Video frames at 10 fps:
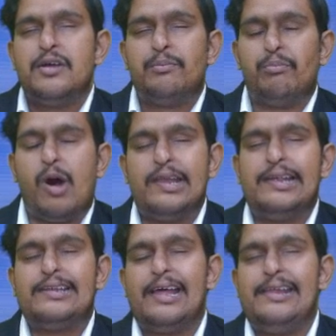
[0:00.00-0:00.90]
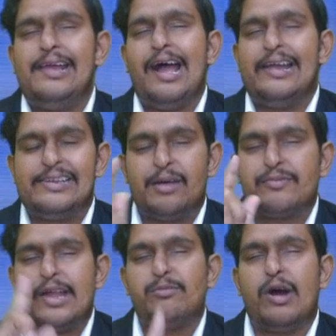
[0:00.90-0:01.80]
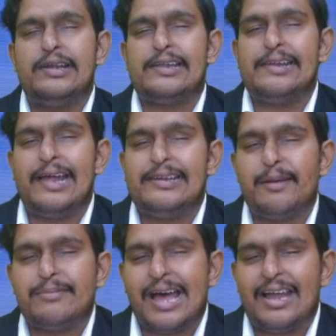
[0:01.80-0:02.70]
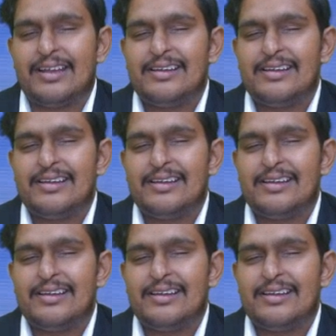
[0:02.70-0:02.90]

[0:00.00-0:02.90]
monetary items. And monetary items are,